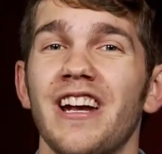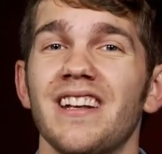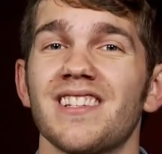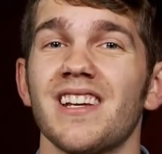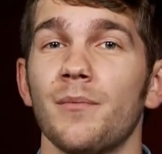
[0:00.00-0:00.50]

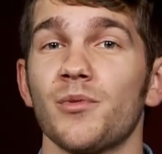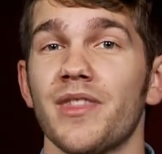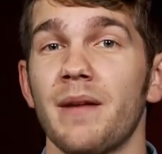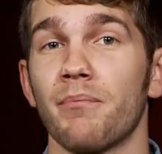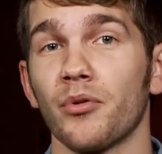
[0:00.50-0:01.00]
greatness comes
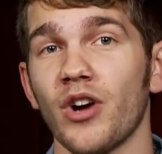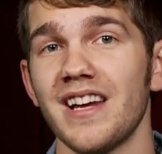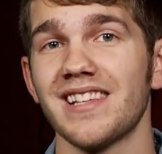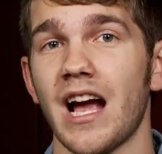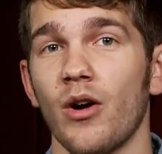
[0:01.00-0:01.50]
with a
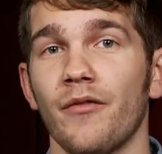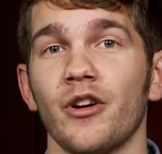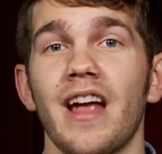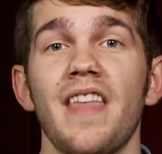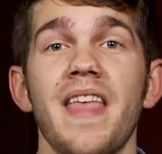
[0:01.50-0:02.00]
price,
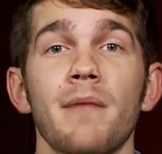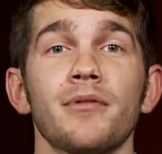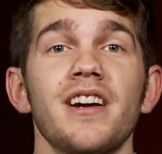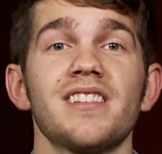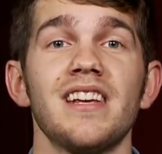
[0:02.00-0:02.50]
however, and that
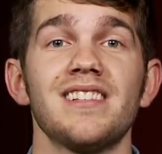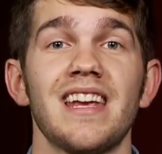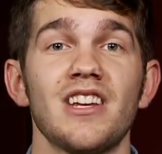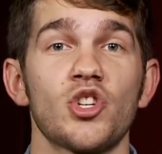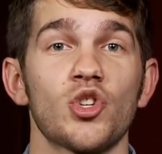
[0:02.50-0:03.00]
price is
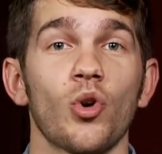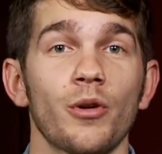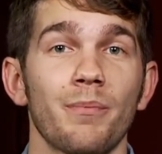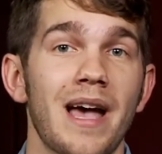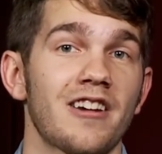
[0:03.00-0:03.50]
a
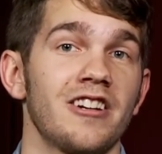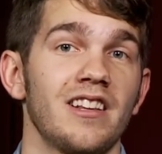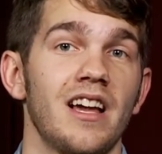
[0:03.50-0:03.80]
short battery